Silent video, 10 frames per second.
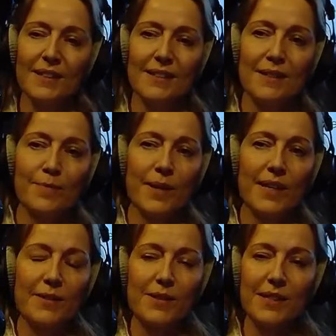So being
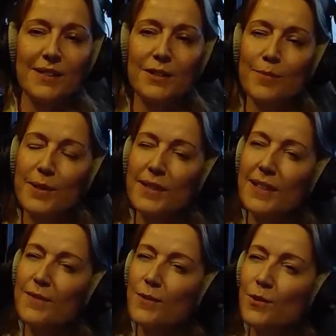able to contribute in
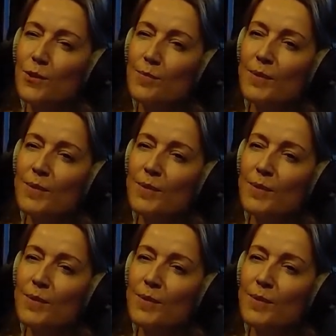that forum.